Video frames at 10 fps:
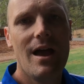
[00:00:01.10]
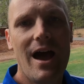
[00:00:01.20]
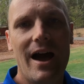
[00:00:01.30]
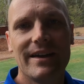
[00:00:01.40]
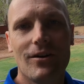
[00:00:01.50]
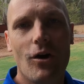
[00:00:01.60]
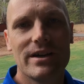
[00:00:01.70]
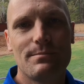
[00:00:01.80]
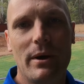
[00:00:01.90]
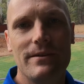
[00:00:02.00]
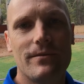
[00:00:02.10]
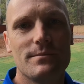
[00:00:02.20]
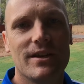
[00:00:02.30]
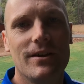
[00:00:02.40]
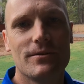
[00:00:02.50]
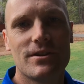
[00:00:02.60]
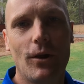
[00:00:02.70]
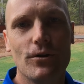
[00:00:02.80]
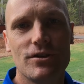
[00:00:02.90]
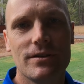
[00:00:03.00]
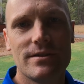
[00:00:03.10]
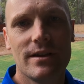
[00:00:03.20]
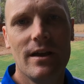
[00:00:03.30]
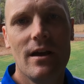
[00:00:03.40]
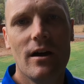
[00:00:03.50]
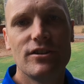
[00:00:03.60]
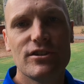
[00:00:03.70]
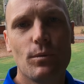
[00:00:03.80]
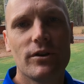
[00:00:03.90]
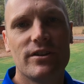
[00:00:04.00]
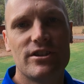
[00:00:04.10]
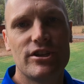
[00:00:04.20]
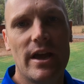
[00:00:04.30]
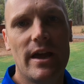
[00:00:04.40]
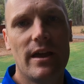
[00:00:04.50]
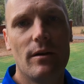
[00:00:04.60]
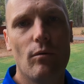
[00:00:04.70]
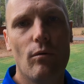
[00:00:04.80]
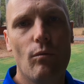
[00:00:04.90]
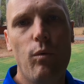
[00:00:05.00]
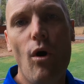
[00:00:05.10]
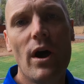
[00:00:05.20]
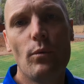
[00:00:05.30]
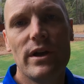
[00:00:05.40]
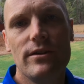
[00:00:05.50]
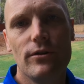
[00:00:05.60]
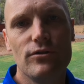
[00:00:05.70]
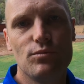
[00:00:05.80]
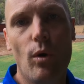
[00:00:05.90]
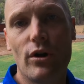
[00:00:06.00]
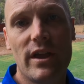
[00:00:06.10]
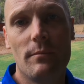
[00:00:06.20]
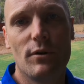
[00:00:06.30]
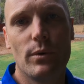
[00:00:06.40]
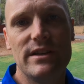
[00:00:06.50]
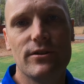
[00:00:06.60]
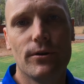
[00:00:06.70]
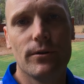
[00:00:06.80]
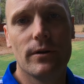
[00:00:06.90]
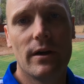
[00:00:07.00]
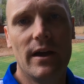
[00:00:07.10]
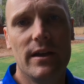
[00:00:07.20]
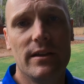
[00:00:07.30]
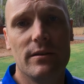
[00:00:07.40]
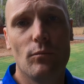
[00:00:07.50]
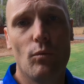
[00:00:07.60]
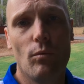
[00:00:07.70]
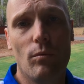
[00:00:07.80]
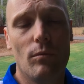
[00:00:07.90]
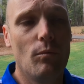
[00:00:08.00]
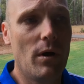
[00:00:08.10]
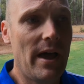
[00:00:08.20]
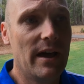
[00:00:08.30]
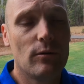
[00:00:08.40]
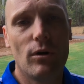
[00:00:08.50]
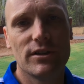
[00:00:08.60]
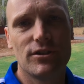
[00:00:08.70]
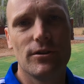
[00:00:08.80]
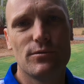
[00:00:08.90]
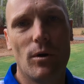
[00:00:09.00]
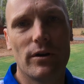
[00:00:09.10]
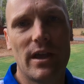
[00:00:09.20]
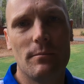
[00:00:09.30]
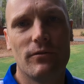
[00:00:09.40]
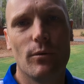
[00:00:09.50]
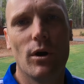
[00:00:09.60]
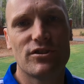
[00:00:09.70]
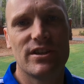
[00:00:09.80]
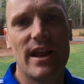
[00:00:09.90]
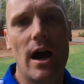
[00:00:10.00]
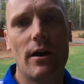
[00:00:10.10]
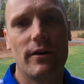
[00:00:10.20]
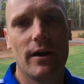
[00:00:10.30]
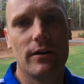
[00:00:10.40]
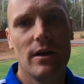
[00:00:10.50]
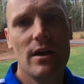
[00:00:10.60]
Hey guys, Pete from Secure Solutions. Just wanted to share why we use what camera we do and how do I choose what camera for what scenario.